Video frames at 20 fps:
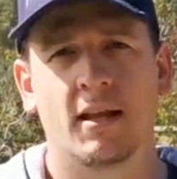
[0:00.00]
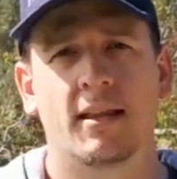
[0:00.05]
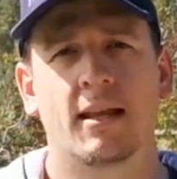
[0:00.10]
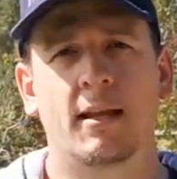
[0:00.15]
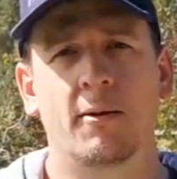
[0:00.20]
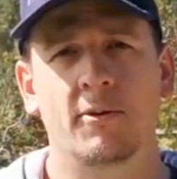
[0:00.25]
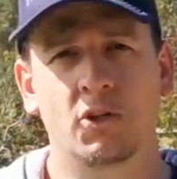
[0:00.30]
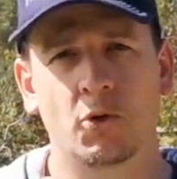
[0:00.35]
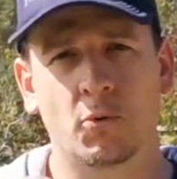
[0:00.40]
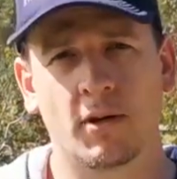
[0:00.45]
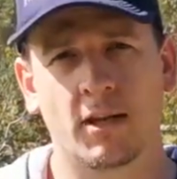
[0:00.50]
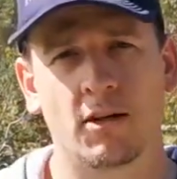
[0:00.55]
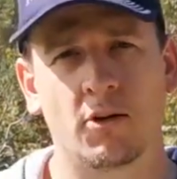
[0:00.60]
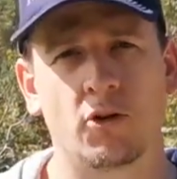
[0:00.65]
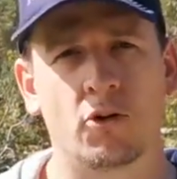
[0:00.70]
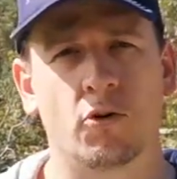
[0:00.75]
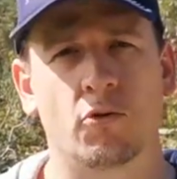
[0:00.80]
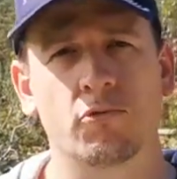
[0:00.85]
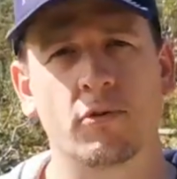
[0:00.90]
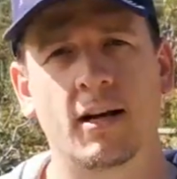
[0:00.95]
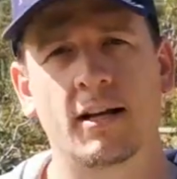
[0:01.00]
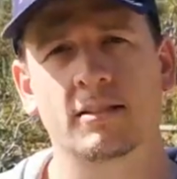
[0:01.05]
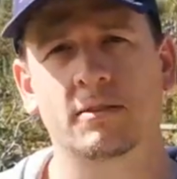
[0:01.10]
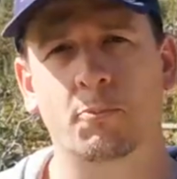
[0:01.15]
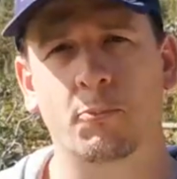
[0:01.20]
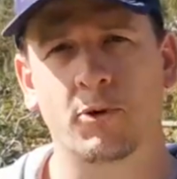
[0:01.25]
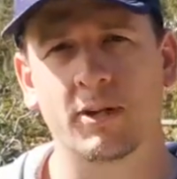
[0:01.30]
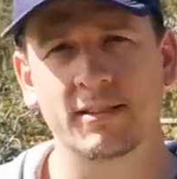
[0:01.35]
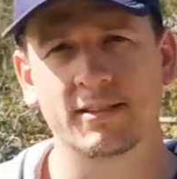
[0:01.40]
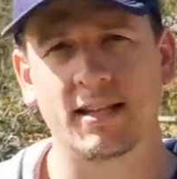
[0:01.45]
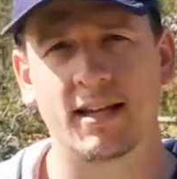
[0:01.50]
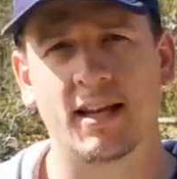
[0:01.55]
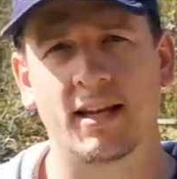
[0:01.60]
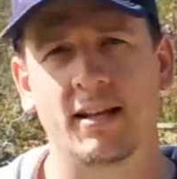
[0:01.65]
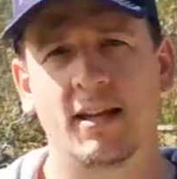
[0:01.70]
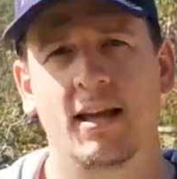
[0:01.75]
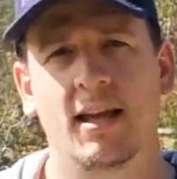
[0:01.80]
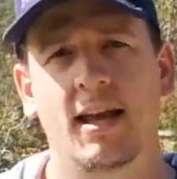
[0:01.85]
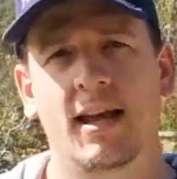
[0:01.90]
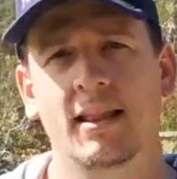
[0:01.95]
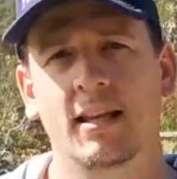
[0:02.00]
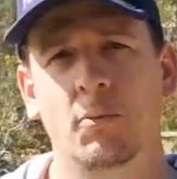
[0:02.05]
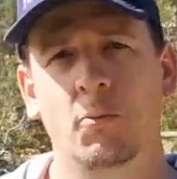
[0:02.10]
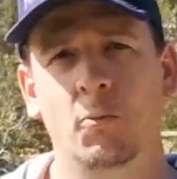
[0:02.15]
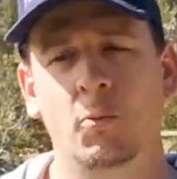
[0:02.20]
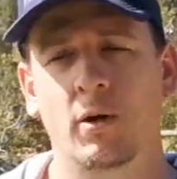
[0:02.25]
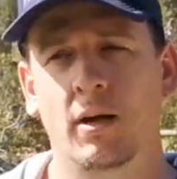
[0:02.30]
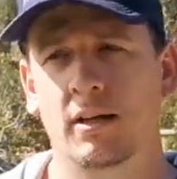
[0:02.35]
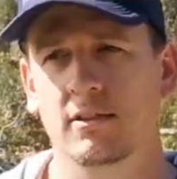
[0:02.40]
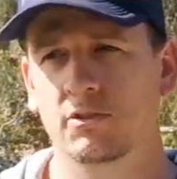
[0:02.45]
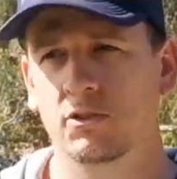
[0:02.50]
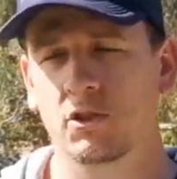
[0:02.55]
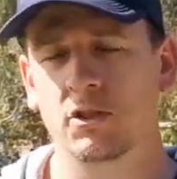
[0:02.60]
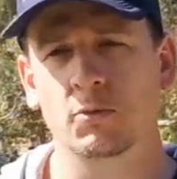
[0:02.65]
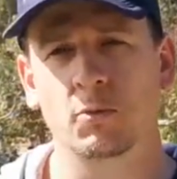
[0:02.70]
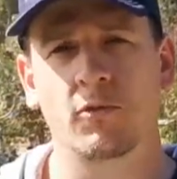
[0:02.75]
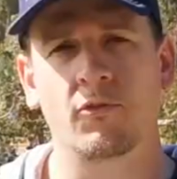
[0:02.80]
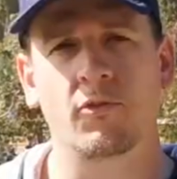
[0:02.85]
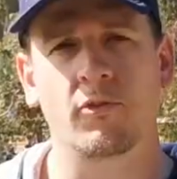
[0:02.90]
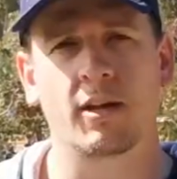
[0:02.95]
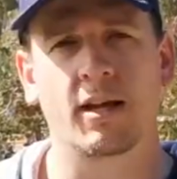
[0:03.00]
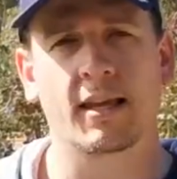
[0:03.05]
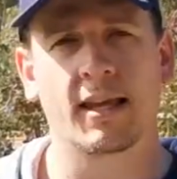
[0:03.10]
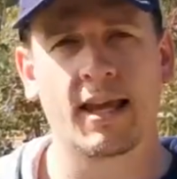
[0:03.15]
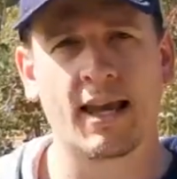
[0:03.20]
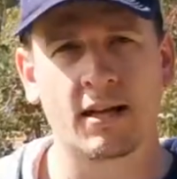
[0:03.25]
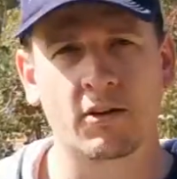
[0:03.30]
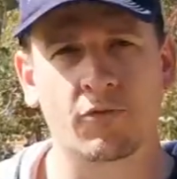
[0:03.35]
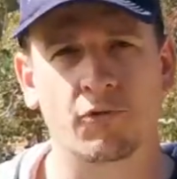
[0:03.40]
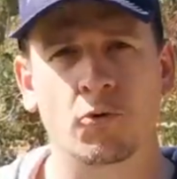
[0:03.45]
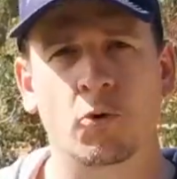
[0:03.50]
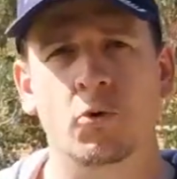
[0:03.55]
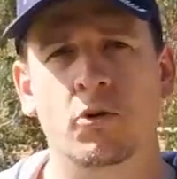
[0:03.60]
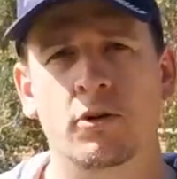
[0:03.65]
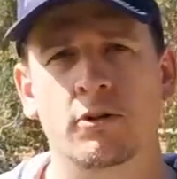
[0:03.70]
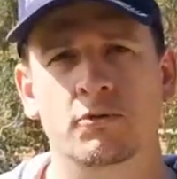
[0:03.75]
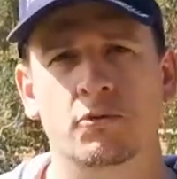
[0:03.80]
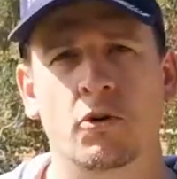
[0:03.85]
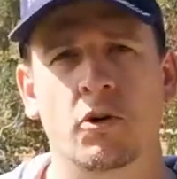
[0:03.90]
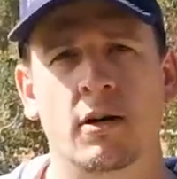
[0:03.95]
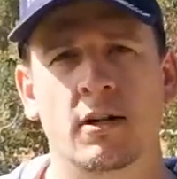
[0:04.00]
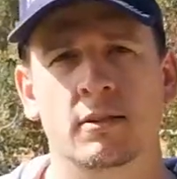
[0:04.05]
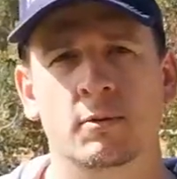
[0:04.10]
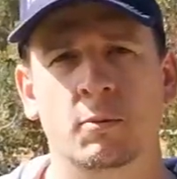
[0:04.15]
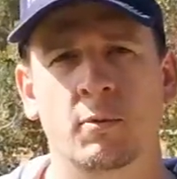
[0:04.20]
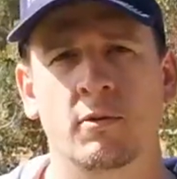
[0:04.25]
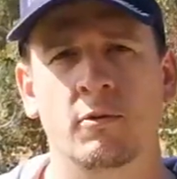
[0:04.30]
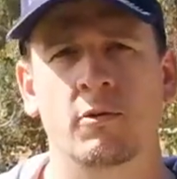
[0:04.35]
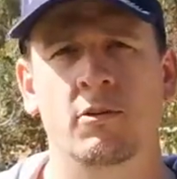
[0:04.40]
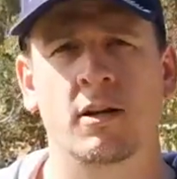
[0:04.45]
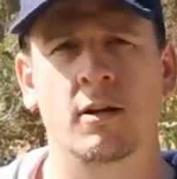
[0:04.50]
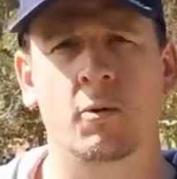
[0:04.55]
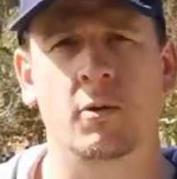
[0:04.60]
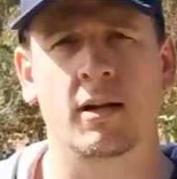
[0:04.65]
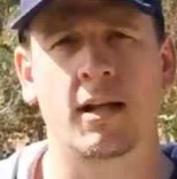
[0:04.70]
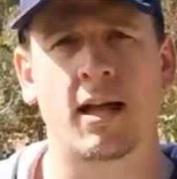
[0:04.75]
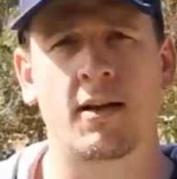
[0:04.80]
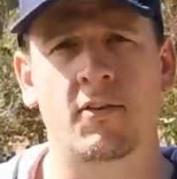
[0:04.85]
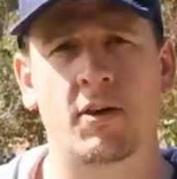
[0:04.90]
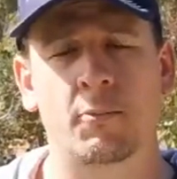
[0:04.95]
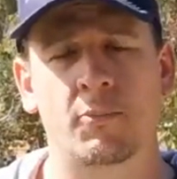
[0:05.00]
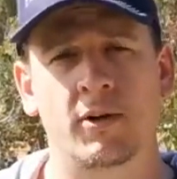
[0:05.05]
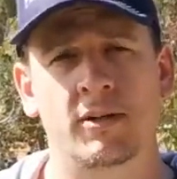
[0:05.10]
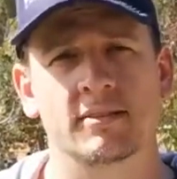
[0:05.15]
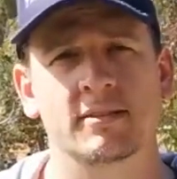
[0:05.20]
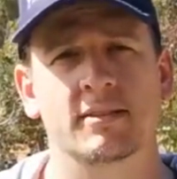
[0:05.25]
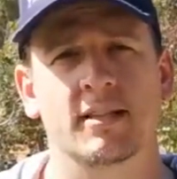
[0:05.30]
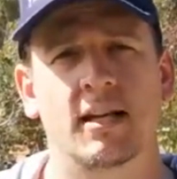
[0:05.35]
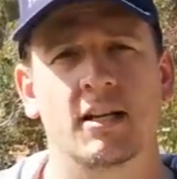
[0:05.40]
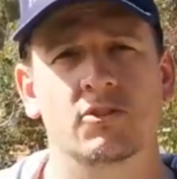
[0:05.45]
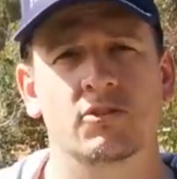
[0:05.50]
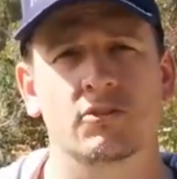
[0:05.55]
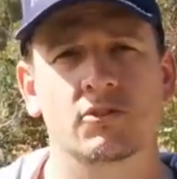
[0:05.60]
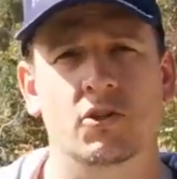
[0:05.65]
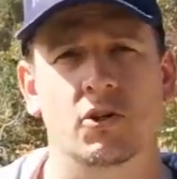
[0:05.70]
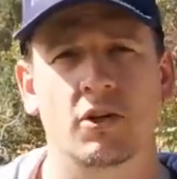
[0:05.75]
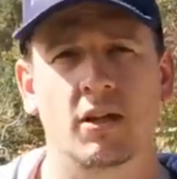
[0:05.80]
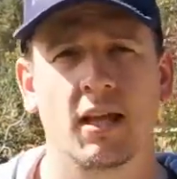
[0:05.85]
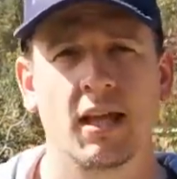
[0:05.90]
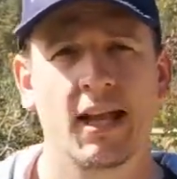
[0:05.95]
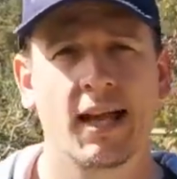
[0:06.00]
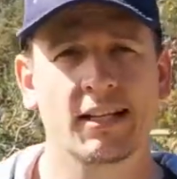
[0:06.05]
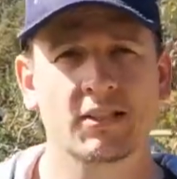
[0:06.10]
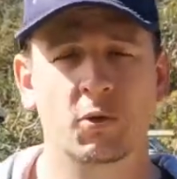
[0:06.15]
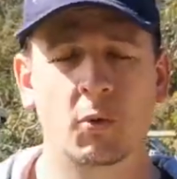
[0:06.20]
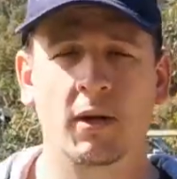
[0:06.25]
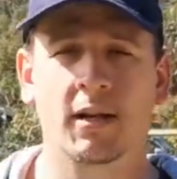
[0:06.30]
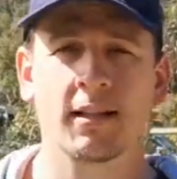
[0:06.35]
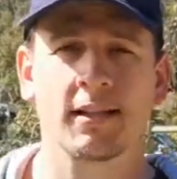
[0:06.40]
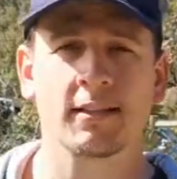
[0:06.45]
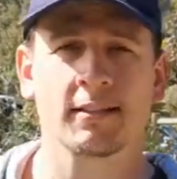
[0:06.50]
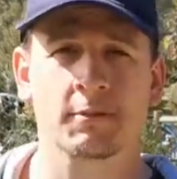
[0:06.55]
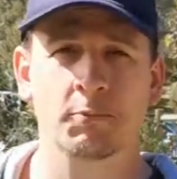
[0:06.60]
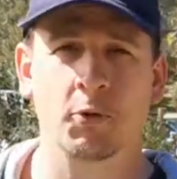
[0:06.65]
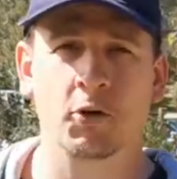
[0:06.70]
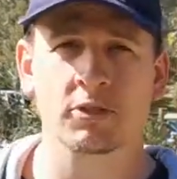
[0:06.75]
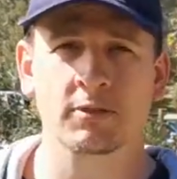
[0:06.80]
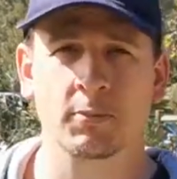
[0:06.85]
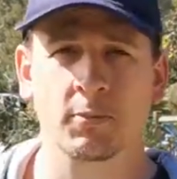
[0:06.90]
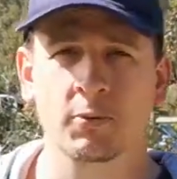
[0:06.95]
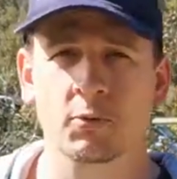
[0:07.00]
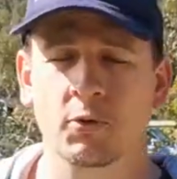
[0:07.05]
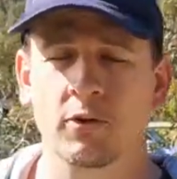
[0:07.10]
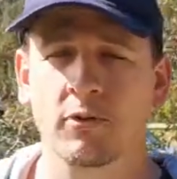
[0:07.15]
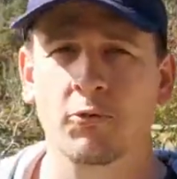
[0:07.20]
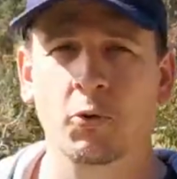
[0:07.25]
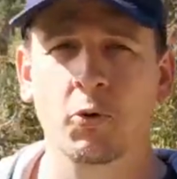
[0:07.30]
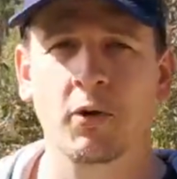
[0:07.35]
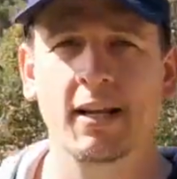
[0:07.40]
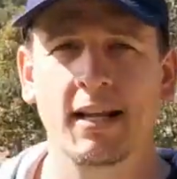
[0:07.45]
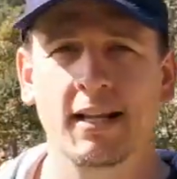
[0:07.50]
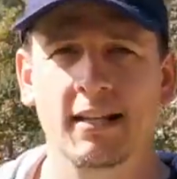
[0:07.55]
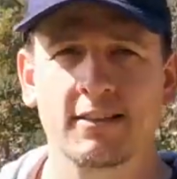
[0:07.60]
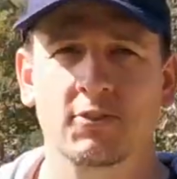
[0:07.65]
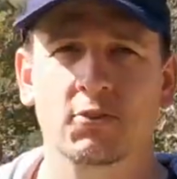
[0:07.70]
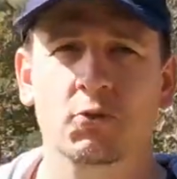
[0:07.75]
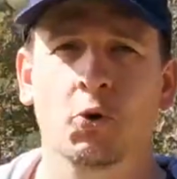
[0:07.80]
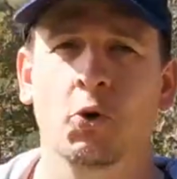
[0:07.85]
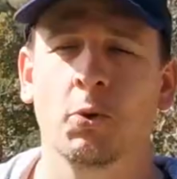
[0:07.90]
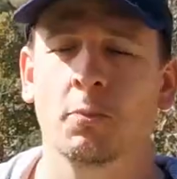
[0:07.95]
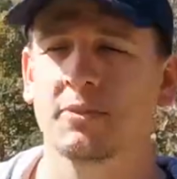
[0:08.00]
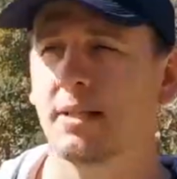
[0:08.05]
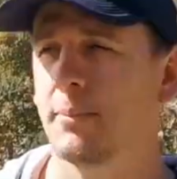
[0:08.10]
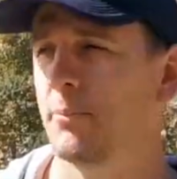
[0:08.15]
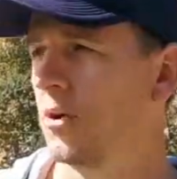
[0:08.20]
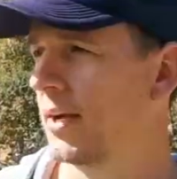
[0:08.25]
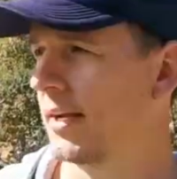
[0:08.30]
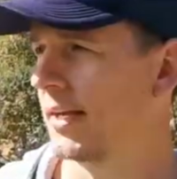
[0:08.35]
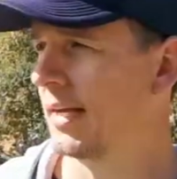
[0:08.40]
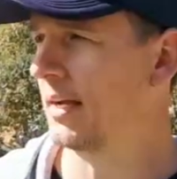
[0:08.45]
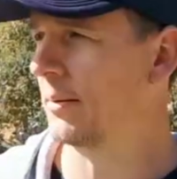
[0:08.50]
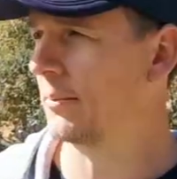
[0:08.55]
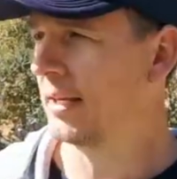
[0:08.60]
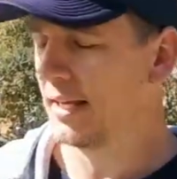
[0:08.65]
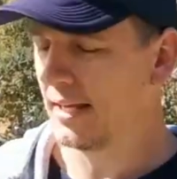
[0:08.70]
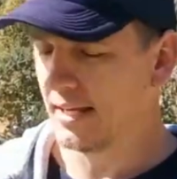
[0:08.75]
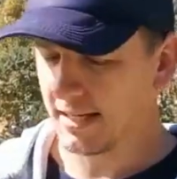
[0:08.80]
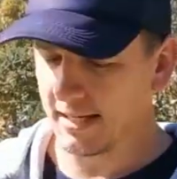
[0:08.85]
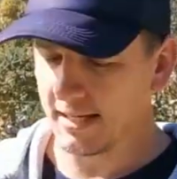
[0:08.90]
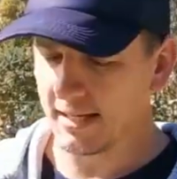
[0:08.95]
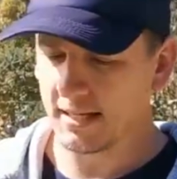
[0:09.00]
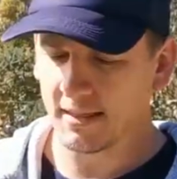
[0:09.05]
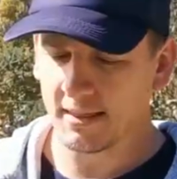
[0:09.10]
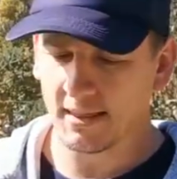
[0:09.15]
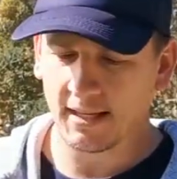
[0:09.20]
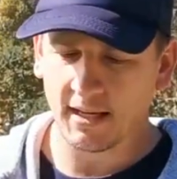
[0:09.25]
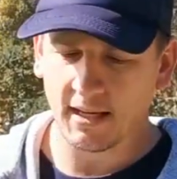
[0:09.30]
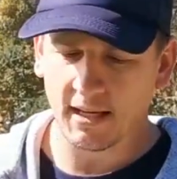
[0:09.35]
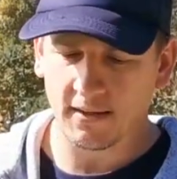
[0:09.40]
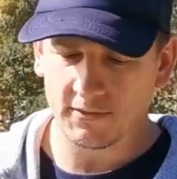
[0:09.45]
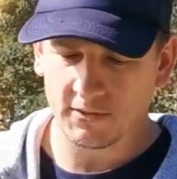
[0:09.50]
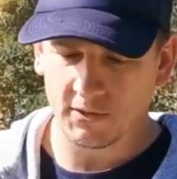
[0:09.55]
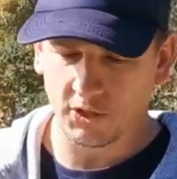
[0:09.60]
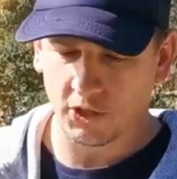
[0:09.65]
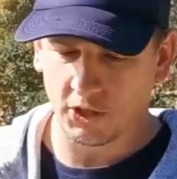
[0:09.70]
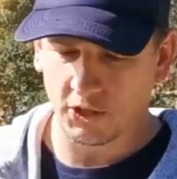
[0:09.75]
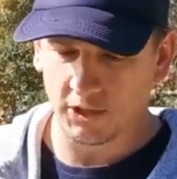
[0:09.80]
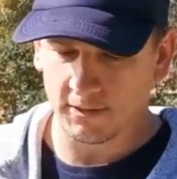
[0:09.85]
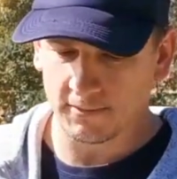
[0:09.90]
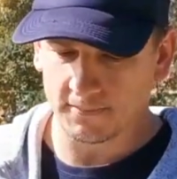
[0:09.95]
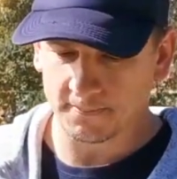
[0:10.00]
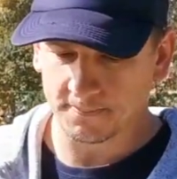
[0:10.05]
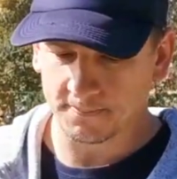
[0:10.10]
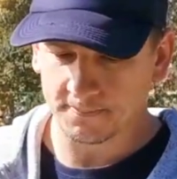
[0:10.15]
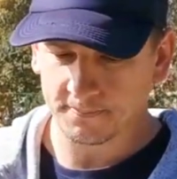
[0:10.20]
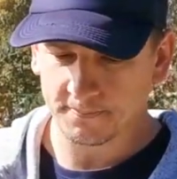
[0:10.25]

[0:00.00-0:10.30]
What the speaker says: Then you'll get your race printout, and then as soon as we've accounted for all those riders, we really want to have our presentations on as quickly as possible to avoid any storms that might come in the afternoon.